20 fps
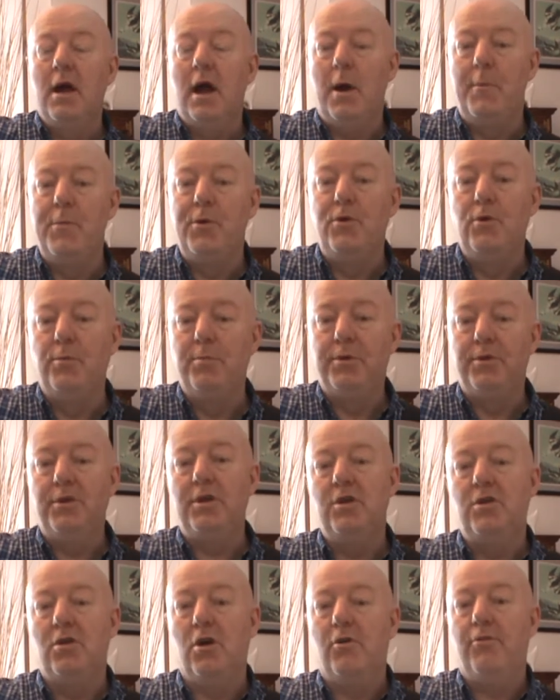and we'll number
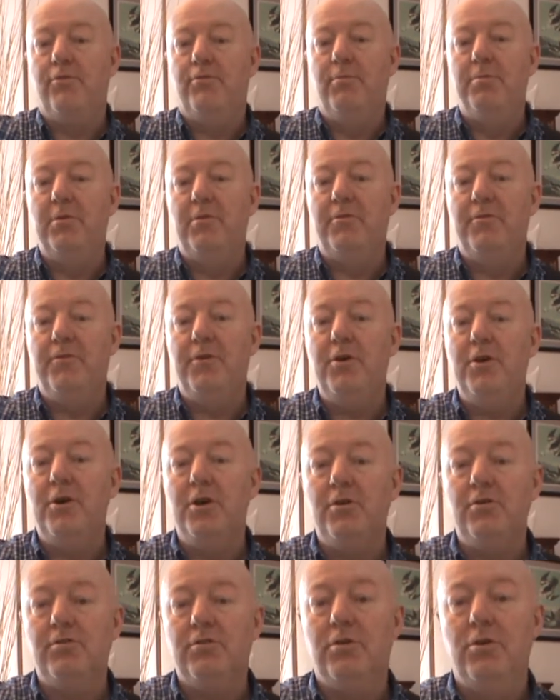these off from the
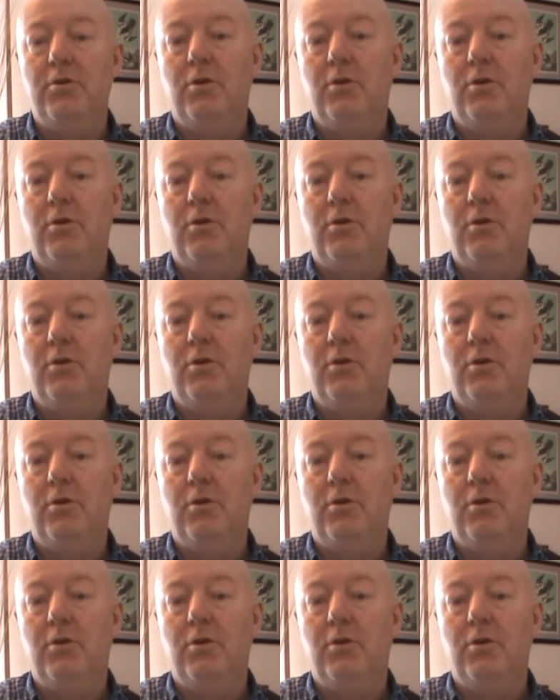first,